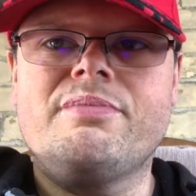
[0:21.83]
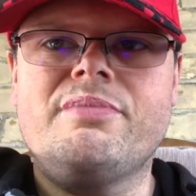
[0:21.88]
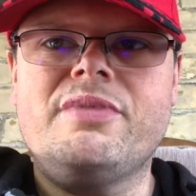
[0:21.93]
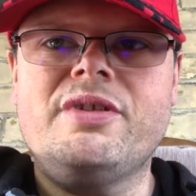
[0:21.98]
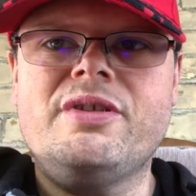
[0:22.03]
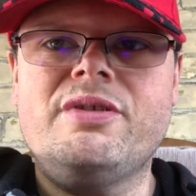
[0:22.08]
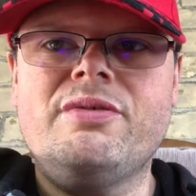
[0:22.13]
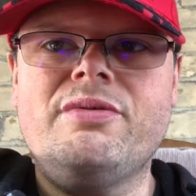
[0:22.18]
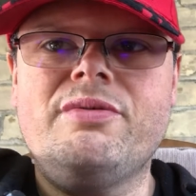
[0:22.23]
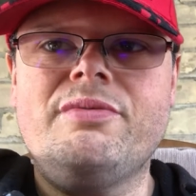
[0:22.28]

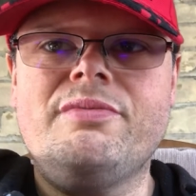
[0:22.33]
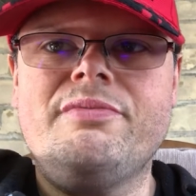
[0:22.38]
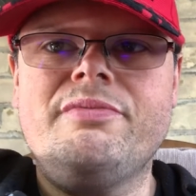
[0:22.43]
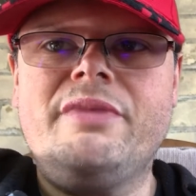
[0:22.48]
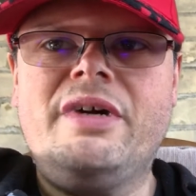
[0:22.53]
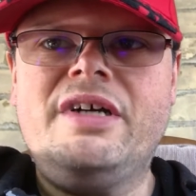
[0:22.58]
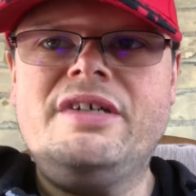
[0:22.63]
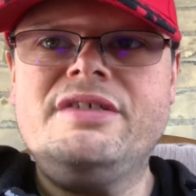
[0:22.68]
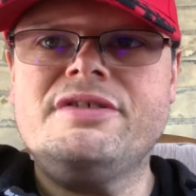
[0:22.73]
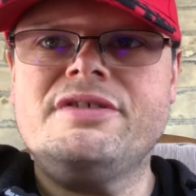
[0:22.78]
been doing
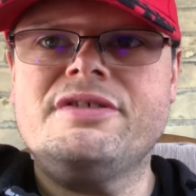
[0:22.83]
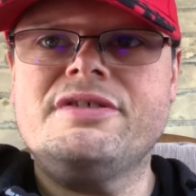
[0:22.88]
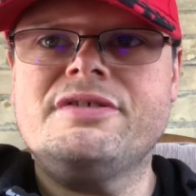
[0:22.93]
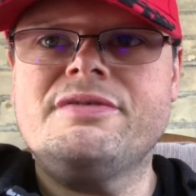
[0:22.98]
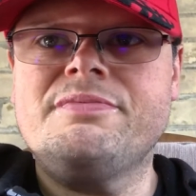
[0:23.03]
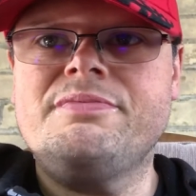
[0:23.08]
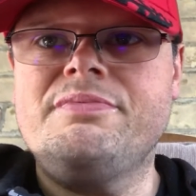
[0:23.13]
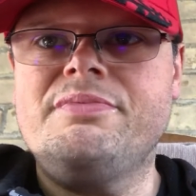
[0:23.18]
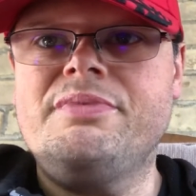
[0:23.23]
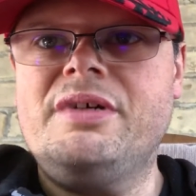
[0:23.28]

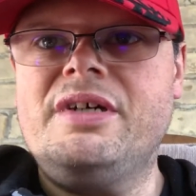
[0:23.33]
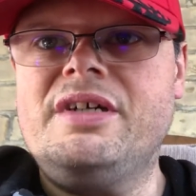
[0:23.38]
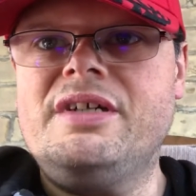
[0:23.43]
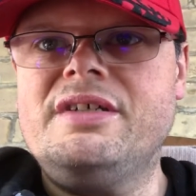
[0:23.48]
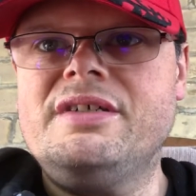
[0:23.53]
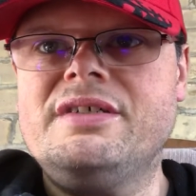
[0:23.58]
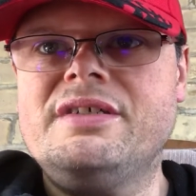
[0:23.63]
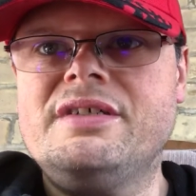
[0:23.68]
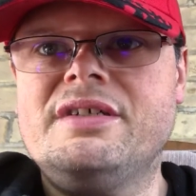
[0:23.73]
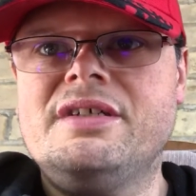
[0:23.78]
much, but
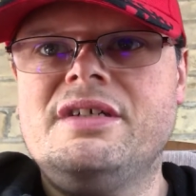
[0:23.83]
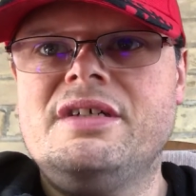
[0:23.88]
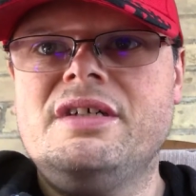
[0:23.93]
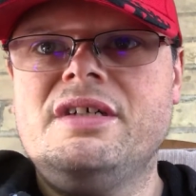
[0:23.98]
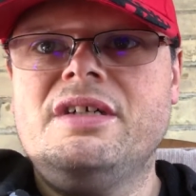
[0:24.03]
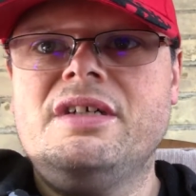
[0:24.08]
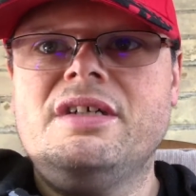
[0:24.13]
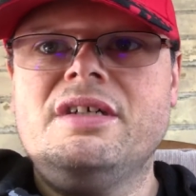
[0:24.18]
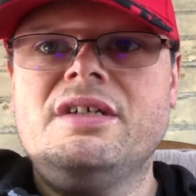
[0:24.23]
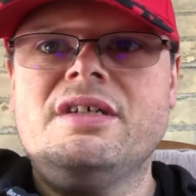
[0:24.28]

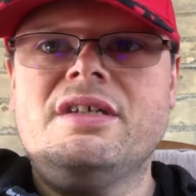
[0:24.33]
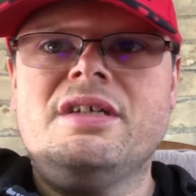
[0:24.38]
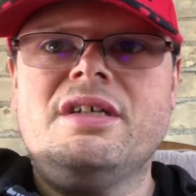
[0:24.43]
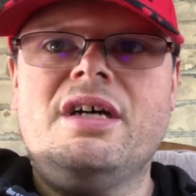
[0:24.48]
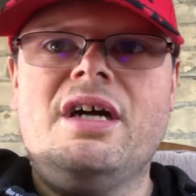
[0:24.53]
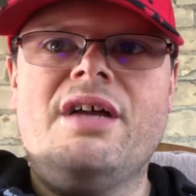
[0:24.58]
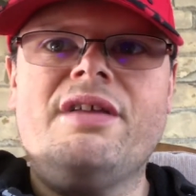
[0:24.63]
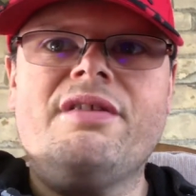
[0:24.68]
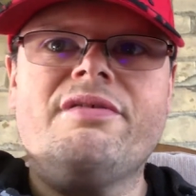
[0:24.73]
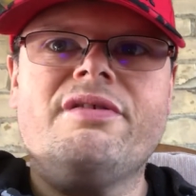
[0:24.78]

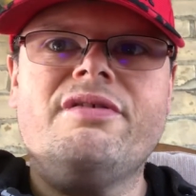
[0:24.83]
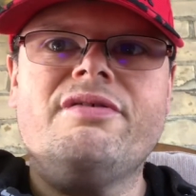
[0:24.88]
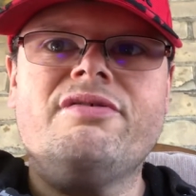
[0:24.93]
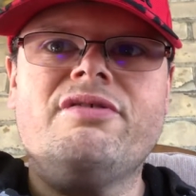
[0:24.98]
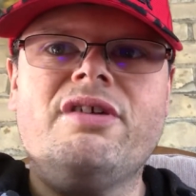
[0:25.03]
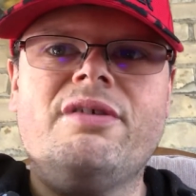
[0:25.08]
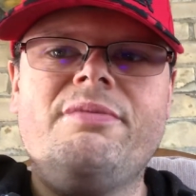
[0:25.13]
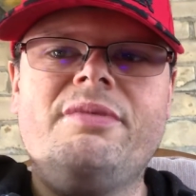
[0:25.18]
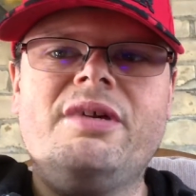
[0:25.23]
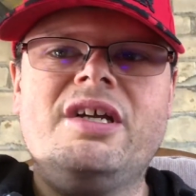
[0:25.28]
other than
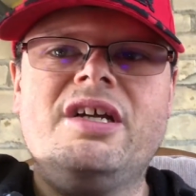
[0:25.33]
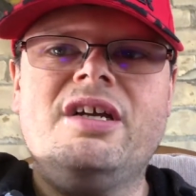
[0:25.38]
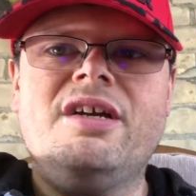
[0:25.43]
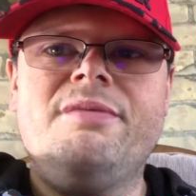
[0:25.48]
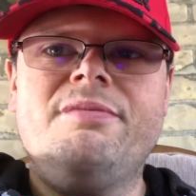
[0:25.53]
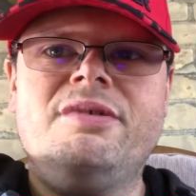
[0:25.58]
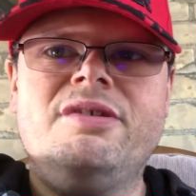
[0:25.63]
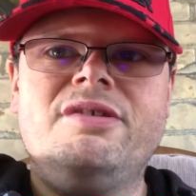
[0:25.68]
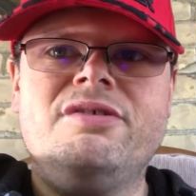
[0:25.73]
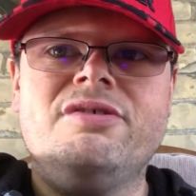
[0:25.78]
drumming,
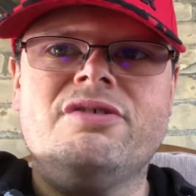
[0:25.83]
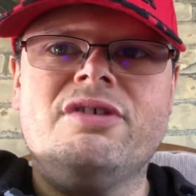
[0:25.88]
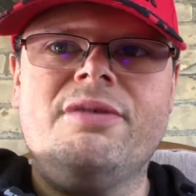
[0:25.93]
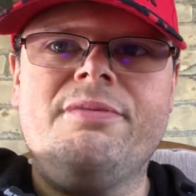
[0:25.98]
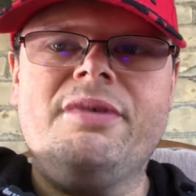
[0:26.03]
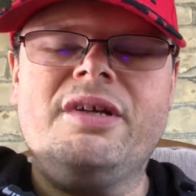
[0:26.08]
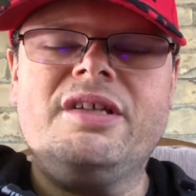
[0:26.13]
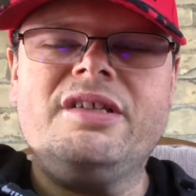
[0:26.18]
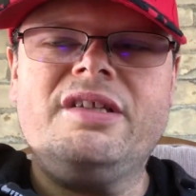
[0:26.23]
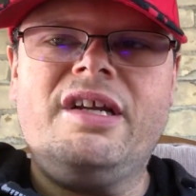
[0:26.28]
I've been
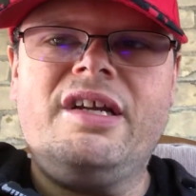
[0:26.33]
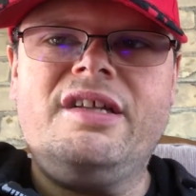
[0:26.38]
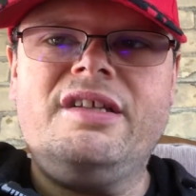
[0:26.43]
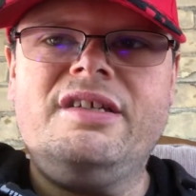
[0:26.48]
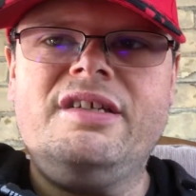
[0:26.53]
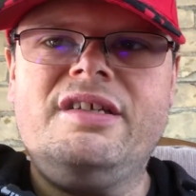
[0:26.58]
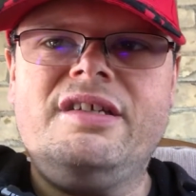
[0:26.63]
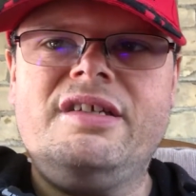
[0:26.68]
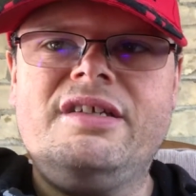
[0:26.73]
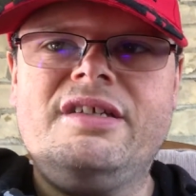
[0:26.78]
drumming
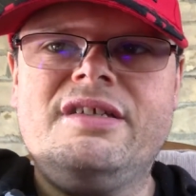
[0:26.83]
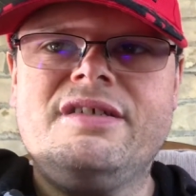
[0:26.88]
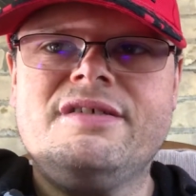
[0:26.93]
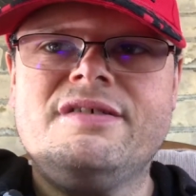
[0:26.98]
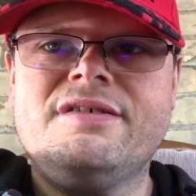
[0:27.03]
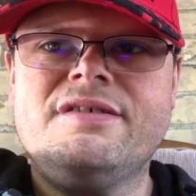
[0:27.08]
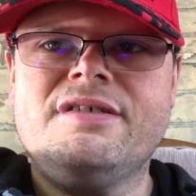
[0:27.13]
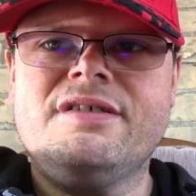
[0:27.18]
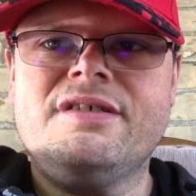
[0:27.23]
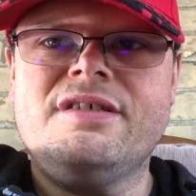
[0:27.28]
lately.
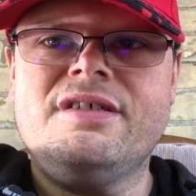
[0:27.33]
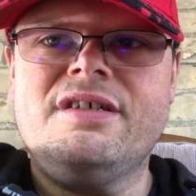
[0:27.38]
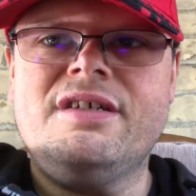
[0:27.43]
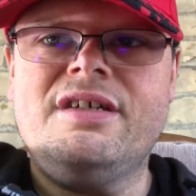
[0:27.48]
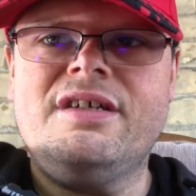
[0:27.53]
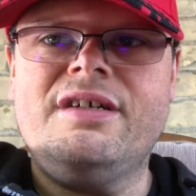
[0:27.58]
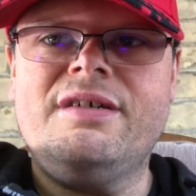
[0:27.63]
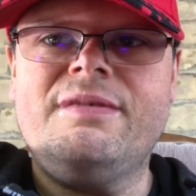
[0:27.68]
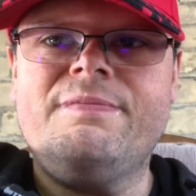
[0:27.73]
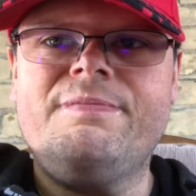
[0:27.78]

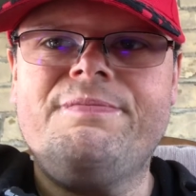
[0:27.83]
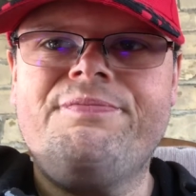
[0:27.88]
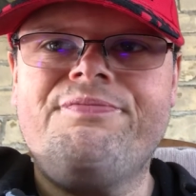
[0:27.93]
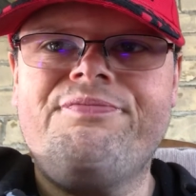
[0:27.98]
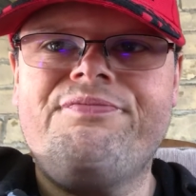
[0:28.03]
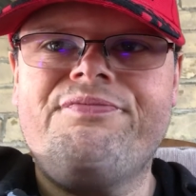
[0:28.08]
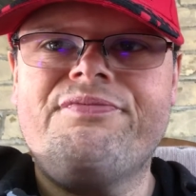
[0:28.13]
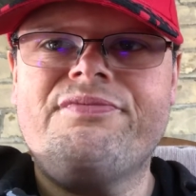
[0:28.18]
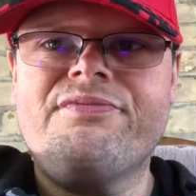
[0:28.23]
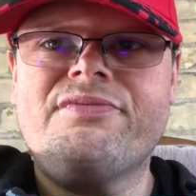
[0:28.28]
Doing
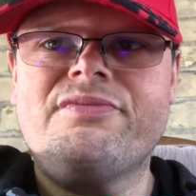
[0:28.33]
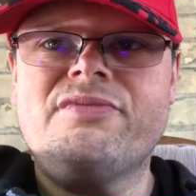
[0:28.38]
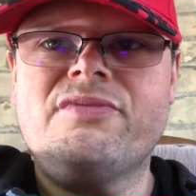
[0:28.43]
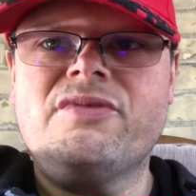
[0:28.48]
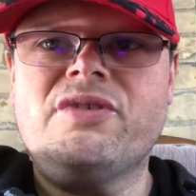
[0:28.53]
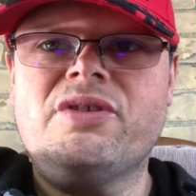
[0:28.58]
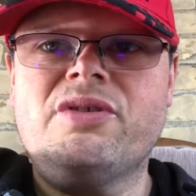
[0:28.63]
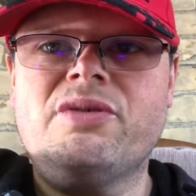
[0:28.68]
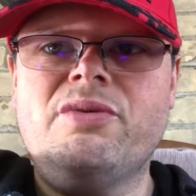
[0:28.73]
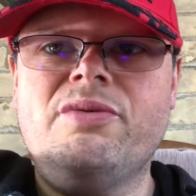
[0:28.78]

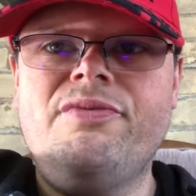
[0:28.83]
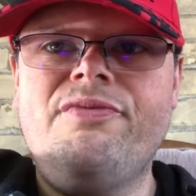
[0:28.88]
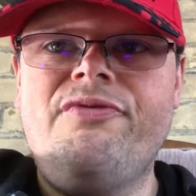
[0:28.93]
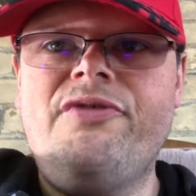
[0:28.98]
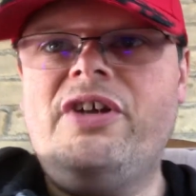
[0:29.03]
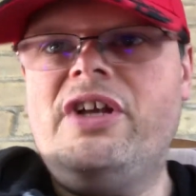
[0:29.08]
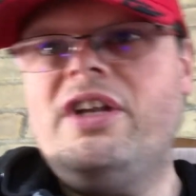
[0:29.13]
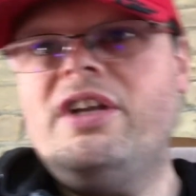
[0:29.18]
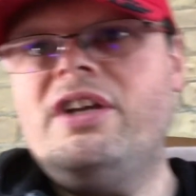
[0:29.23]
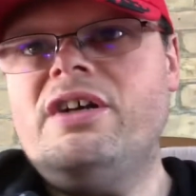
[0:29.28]

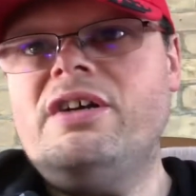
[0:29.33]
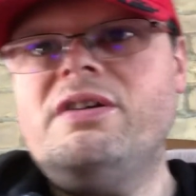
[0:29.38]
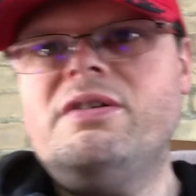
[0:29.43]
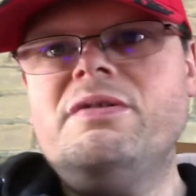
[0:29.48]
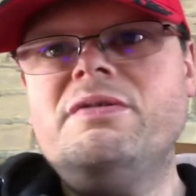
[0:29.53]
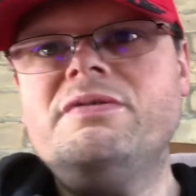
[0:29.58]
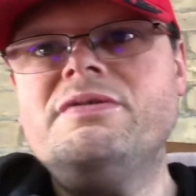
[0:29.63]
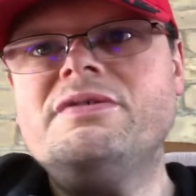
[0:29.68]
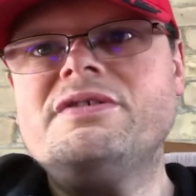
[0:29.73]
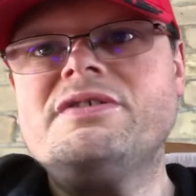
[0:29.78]

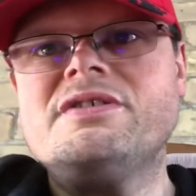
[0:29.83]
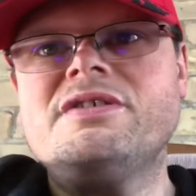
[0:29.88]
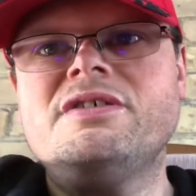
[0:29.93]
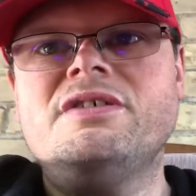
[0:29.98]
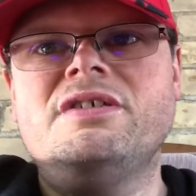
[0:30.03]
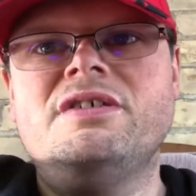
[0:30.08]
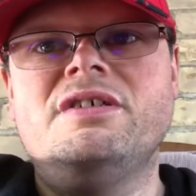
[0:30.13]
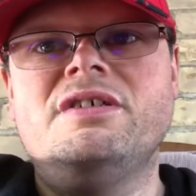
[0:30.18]
videos.